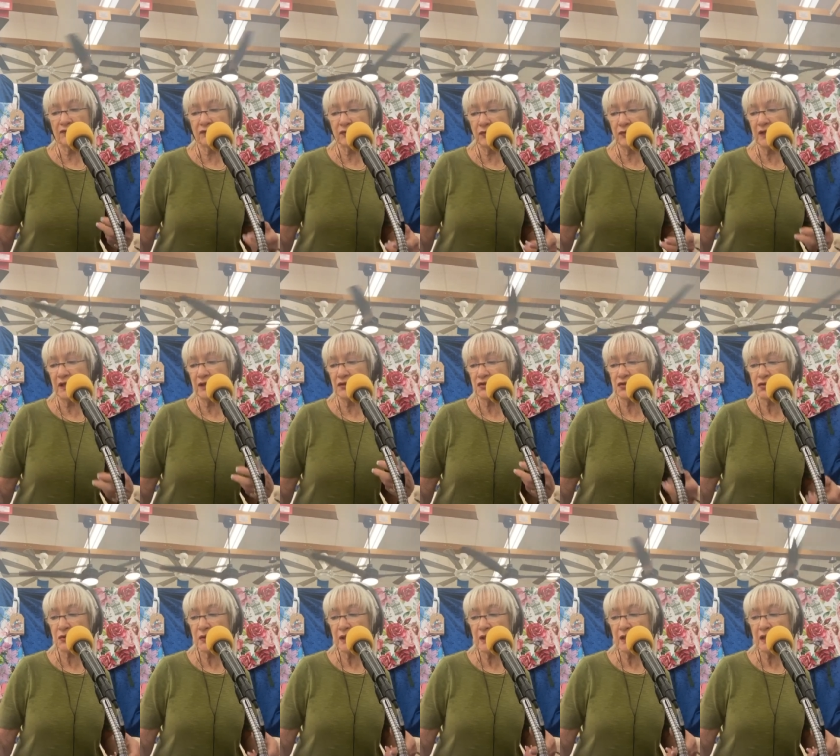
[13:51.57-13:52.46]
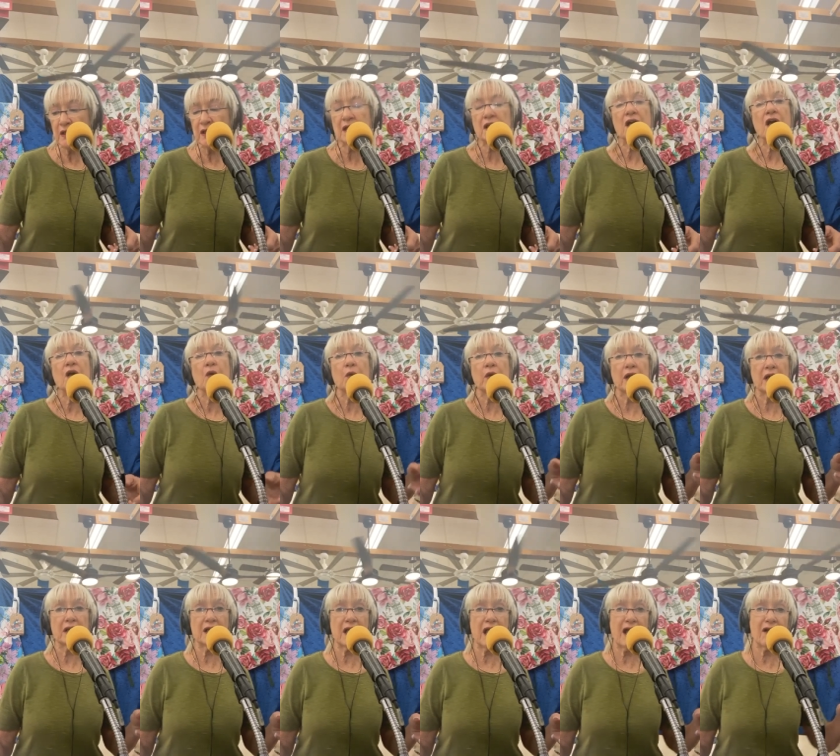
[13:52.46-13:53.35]
food and drink.
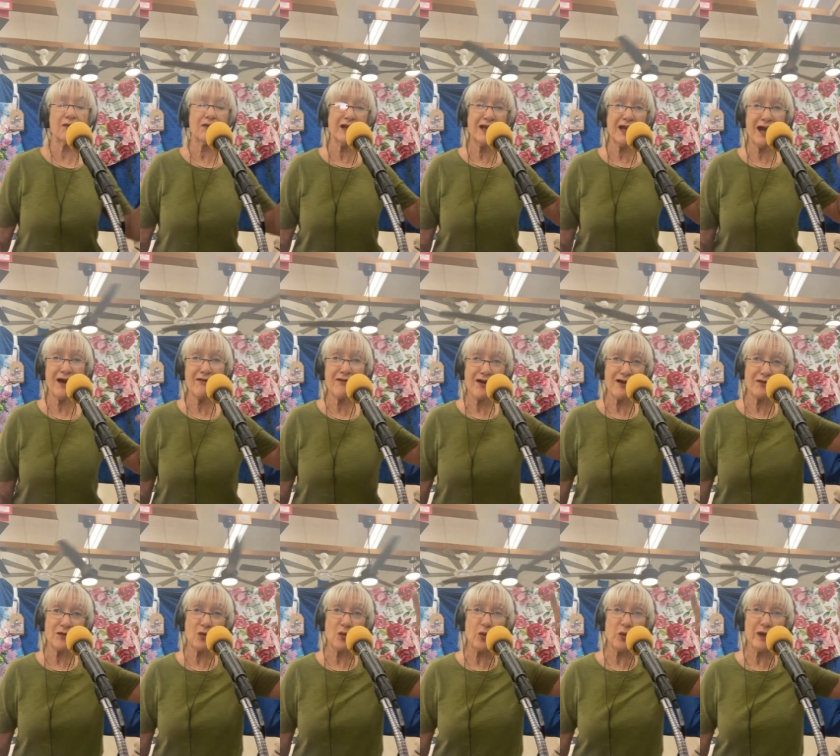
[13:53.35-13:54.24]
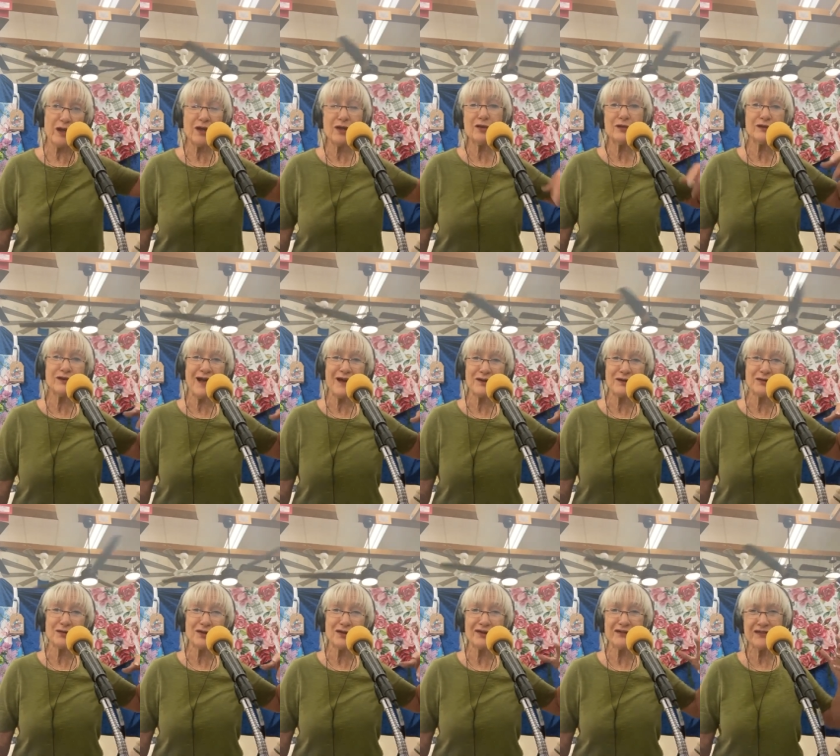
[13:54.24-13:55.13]
We have our wheel. I
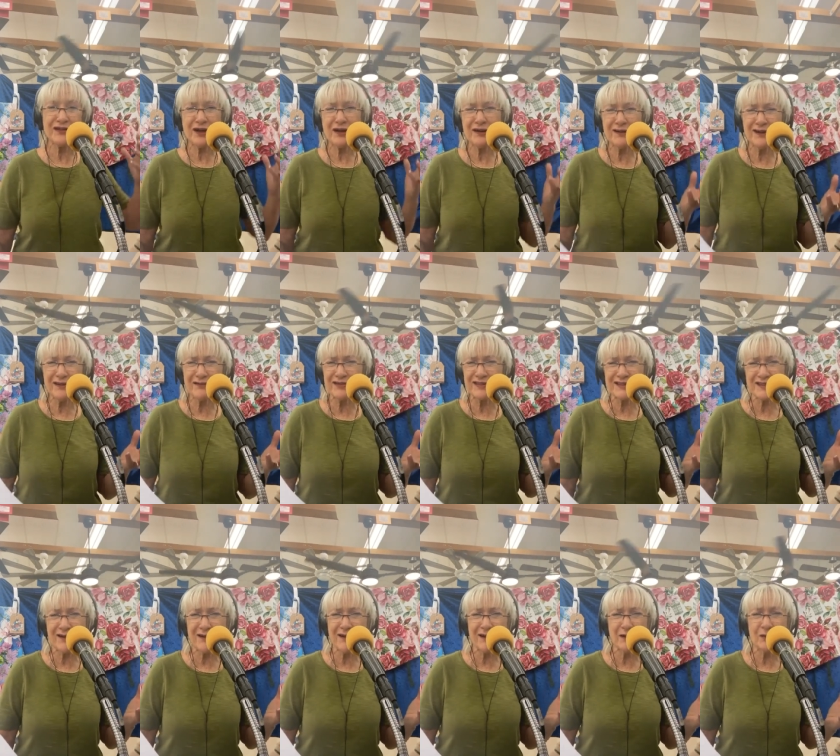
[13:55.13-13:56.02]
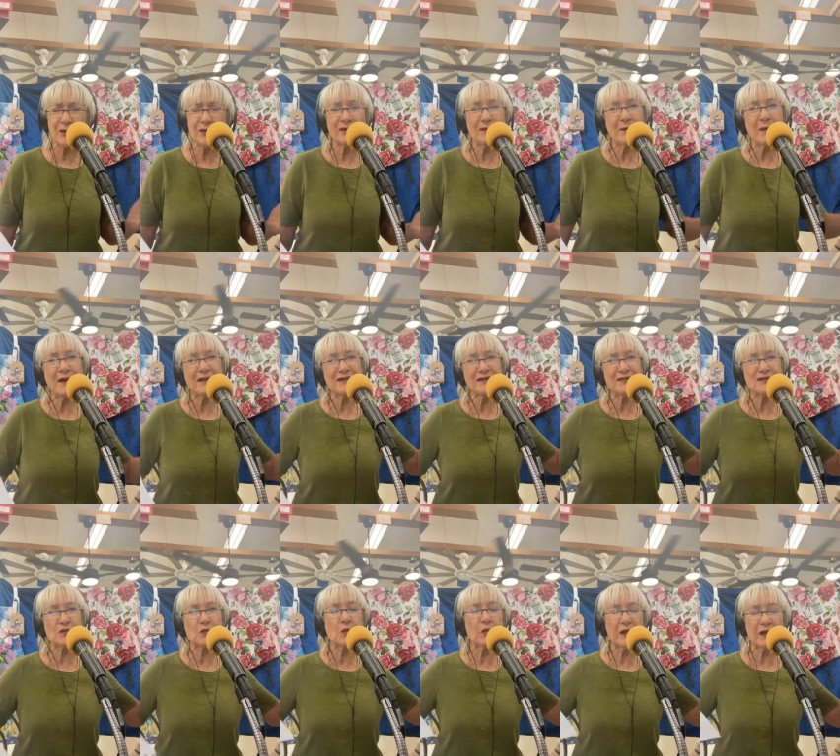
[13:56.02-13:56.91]
don't know if y'all ever saw our wheel, about
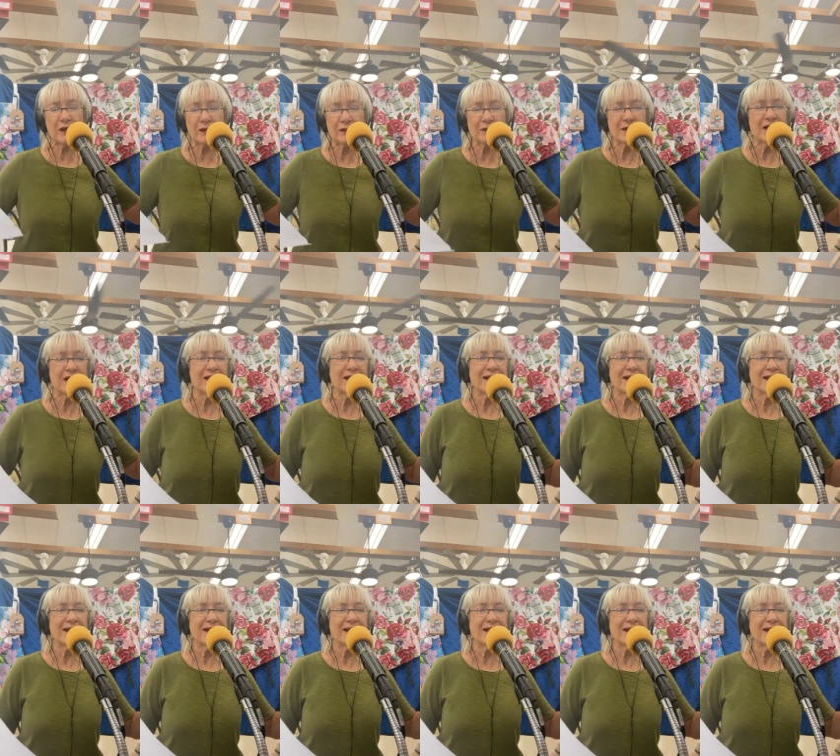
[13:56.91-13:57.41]
this wheel,